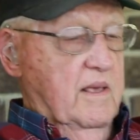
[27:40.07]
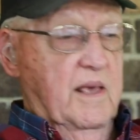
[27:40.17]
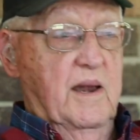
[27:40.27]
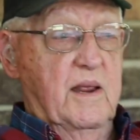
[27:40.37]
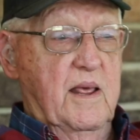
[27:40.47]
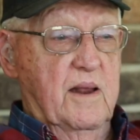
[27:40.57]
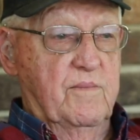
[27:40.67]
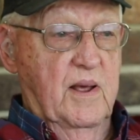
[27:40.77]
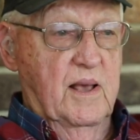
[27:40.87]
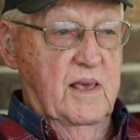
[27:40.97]
getting
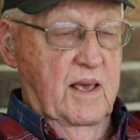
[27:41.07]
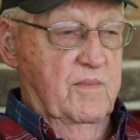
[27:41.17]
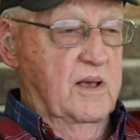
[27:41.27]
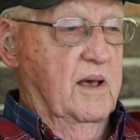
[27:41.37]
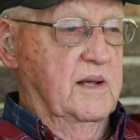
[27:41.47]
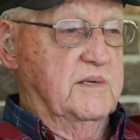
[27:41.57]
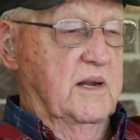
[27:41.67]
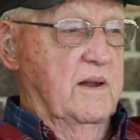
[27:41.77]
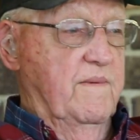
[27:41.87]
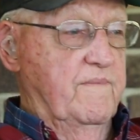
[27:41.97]
hit by a
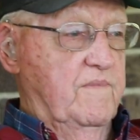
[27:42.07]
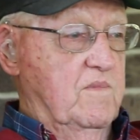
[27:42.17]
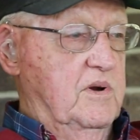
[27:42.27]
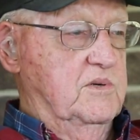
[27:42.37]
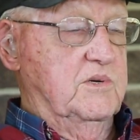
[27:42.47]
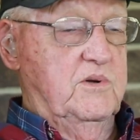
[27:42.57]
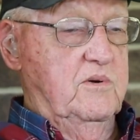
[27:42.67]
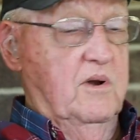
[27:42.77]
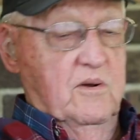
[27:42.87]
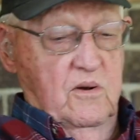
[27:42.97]
kamikaze, which is too
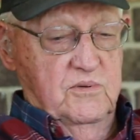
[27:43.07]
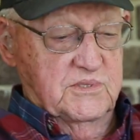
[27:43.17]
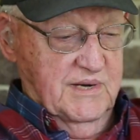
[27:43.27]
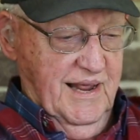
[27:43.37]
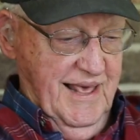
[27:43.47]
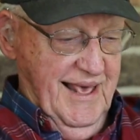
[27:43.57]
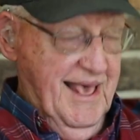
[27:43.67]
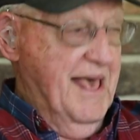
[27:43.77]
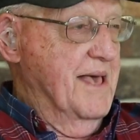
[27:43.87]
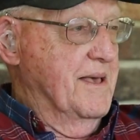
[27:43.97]
close.
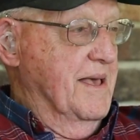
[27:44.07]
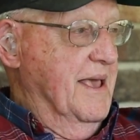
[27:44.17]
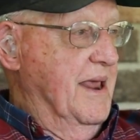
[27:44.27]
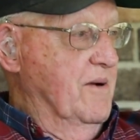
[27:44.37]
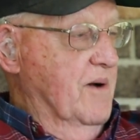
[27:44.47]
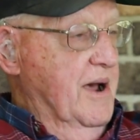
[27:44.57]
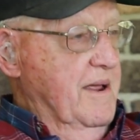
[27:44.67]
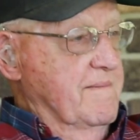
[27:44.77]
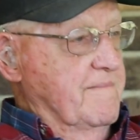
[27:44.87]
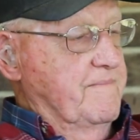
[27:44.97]

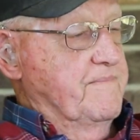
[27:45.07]
Anyway,